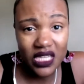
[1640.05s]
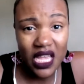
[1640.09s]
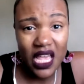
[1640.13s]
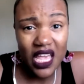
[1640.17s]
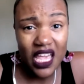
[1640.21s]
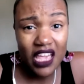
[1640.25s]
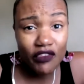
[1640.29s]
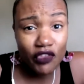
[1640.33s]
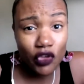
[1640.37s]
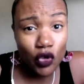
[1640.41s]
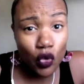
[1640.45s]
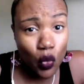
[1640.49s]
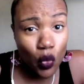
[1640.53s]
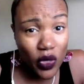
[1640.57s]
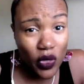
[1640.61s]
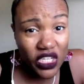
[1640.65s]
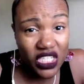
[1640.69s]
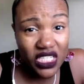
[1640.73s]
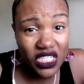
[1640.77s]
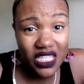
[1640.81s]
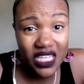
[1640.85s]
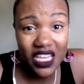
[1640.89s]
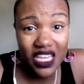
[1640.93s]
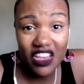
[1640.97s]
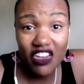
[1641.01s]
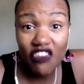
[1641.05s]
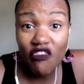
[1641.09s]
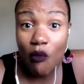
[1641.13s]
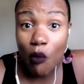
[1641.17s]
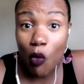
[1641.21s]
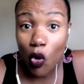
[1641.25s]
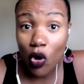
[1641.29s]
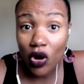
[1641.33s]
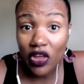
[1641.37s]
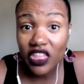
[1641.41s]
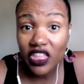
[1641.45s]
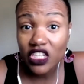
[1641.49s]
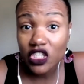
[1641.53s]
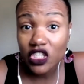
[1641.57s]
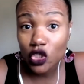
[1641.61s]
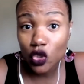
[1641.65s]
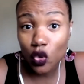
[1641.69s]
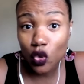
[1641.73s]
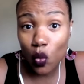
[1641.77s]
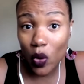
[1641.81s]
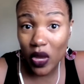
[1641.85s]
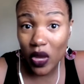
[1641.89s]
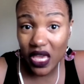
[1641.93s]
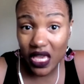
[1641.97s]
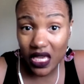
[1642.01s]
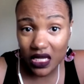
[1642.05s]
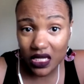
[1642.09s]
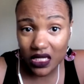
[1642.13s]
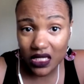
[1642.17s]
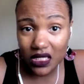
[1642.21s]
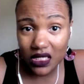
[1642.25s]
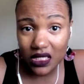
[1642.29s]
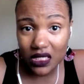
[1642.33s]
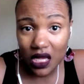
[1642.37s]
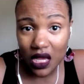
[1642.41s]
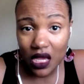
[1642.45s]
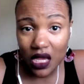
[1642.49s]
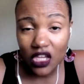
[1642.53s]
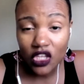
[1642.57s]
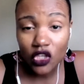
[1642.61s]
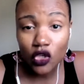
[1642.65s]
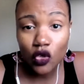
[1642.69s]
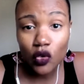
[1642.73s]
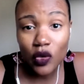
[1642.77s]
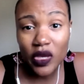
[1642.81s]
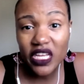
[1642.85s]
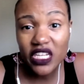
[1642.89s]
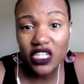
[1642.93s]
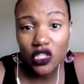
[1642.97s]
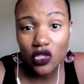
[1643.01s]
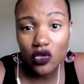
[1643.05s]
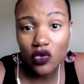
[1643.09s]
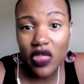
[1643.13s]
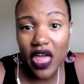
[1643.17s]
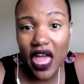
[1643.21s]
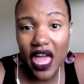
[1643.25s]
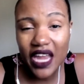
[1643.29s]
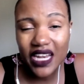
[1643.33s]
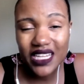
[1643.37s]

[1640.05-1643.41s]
If you wish to give more than 2 weeks, you can do that.